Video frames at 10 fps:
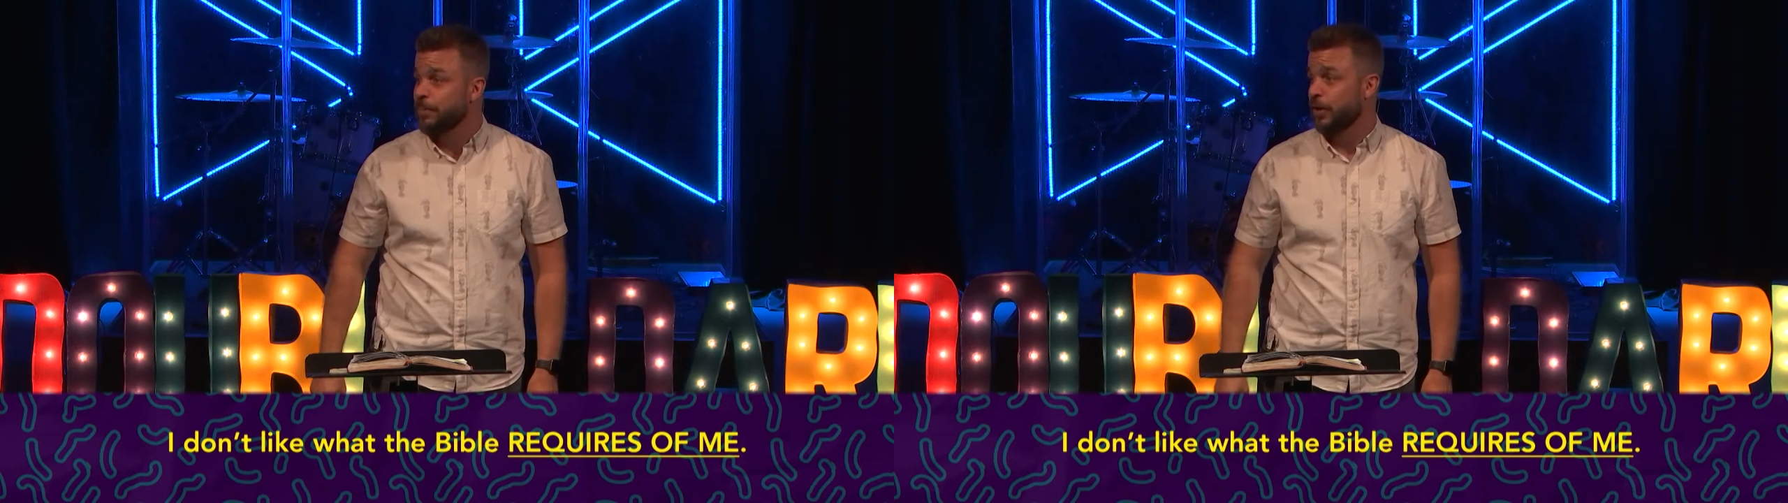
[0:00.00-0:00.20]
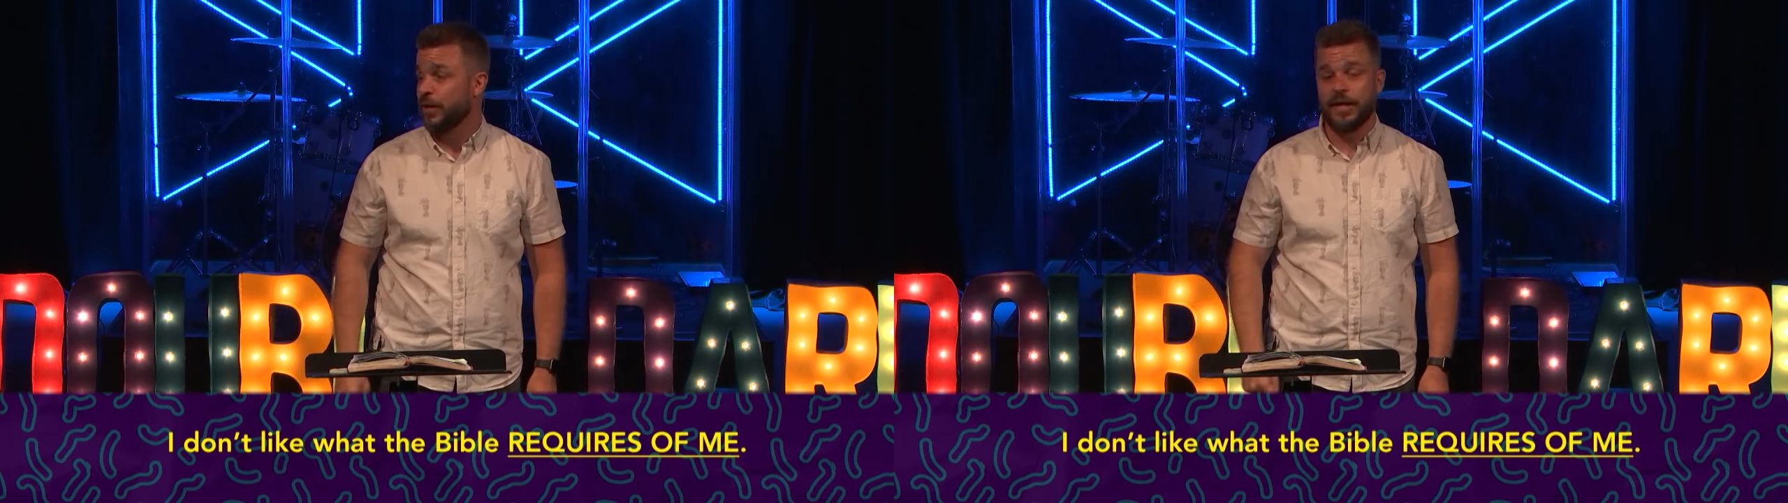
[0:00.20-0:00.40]

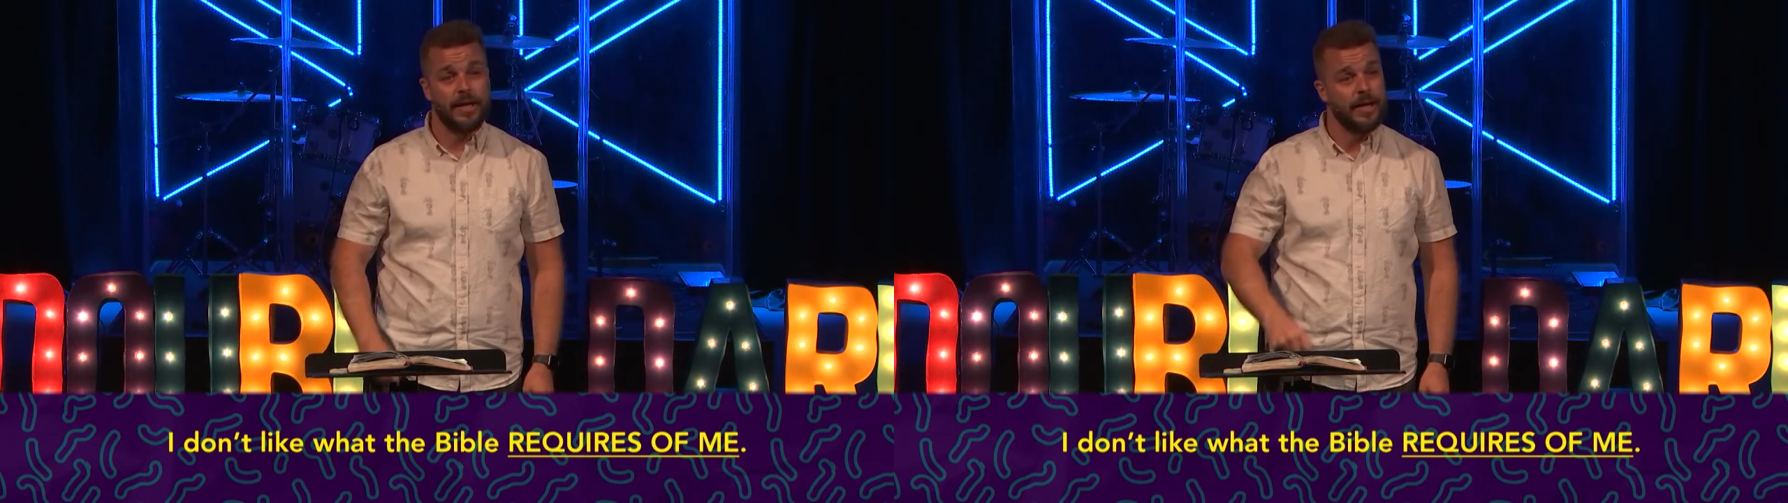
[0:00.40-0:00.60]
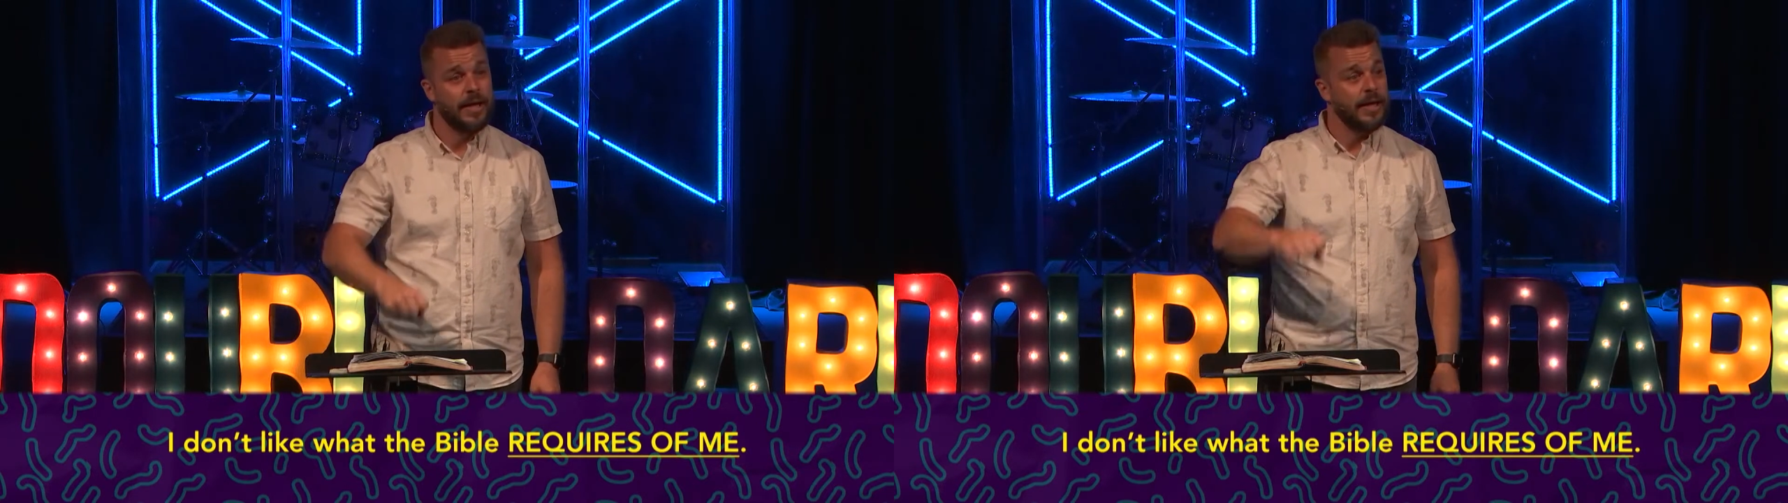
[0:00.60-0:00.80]
book,
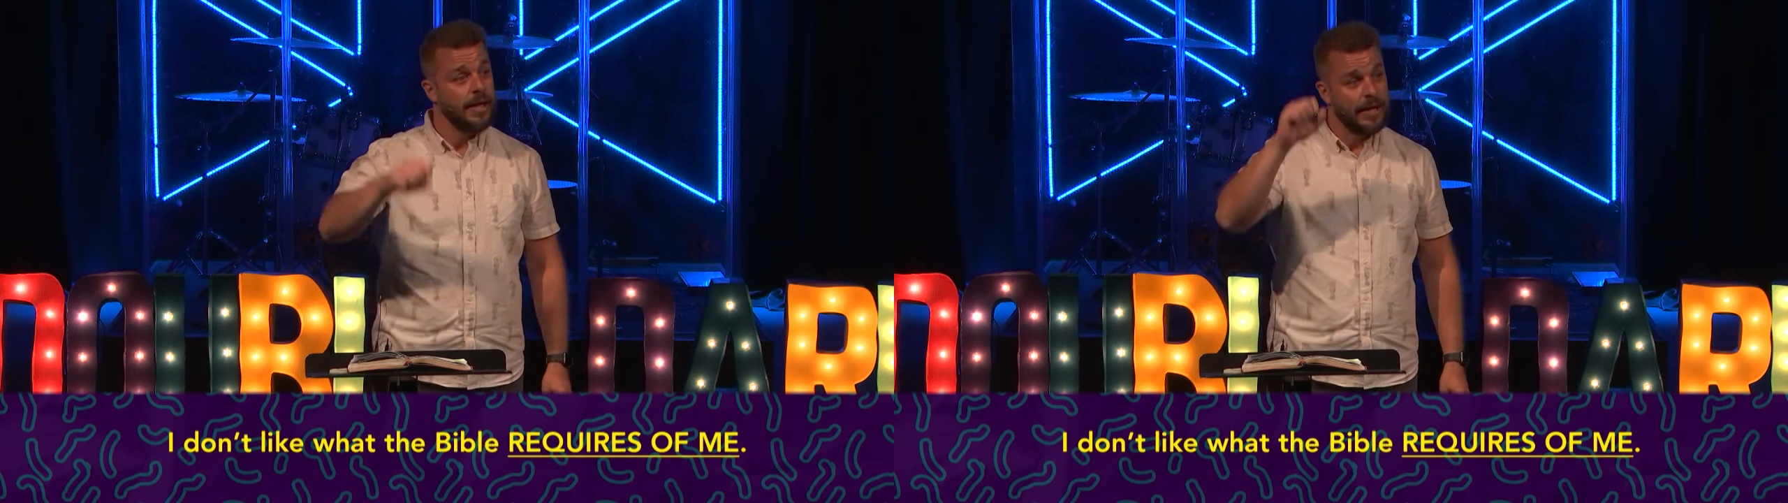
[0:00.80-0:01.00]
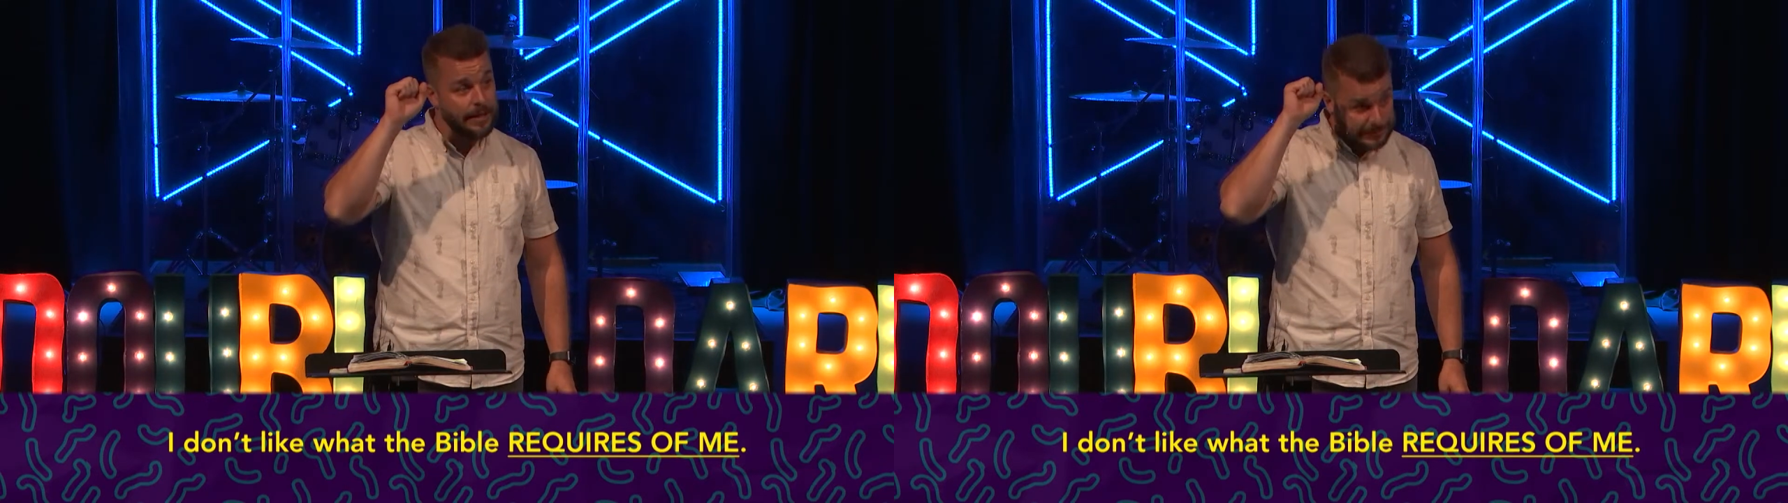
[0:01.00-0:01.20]

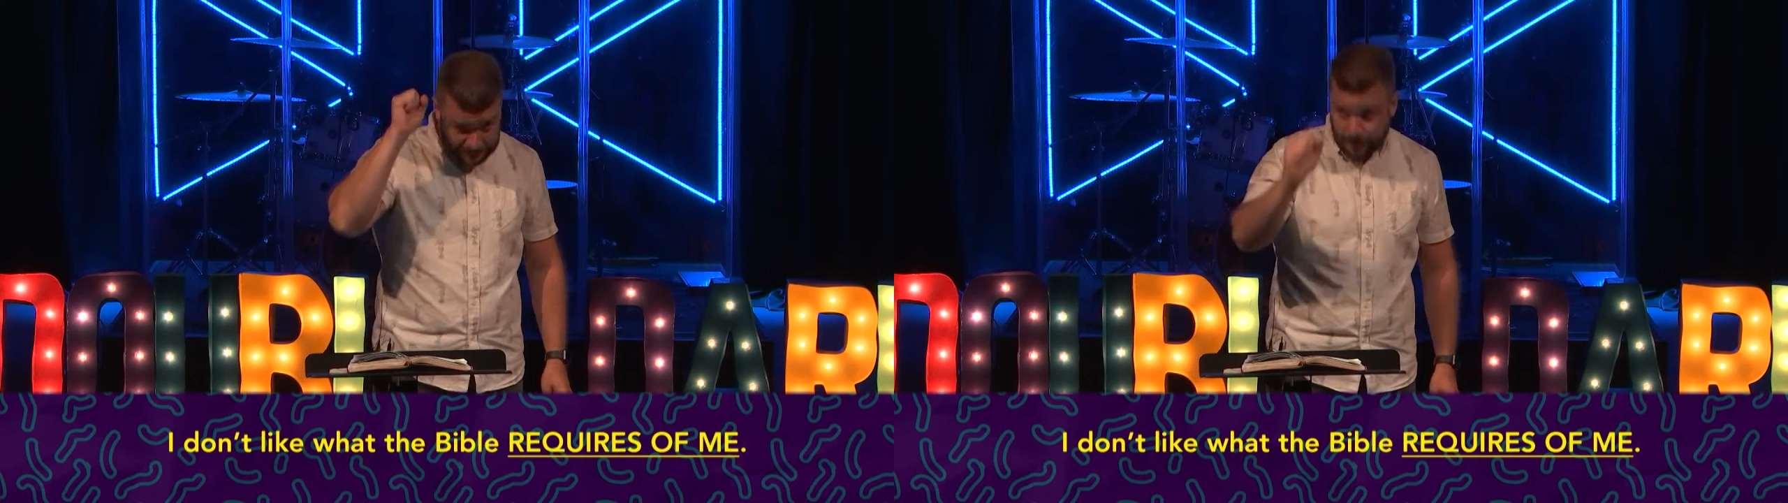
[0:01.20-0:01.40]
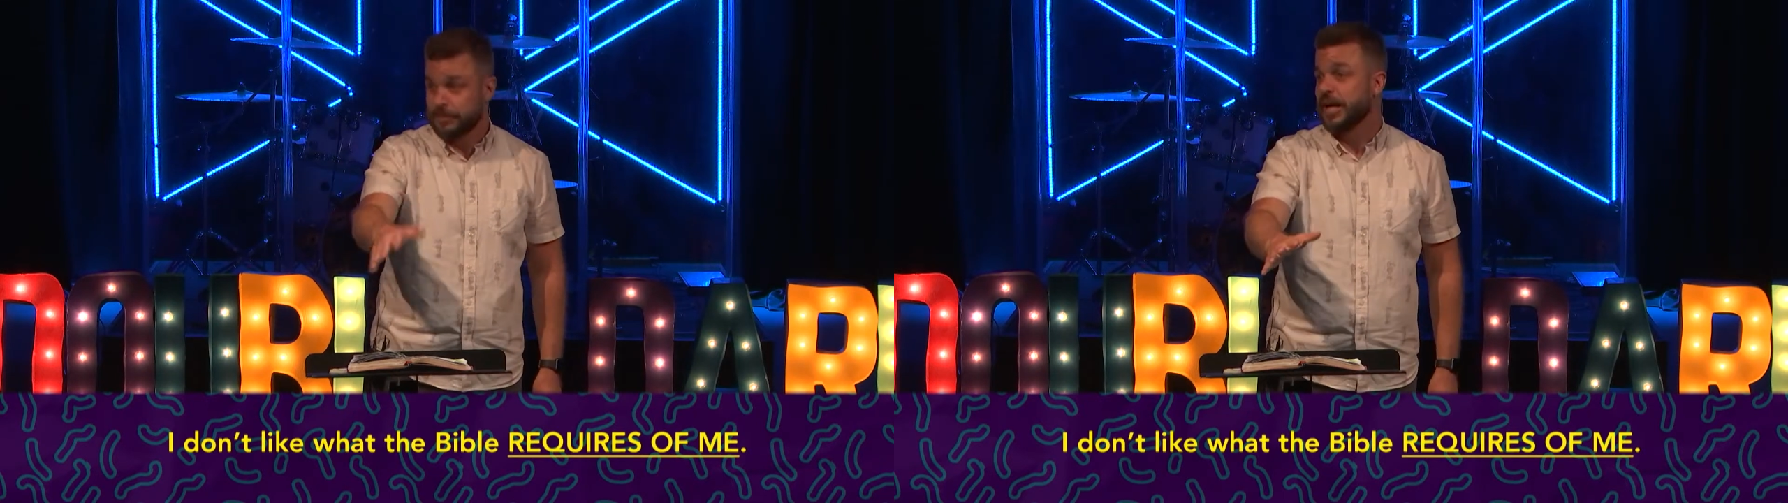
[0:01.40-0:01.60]
something's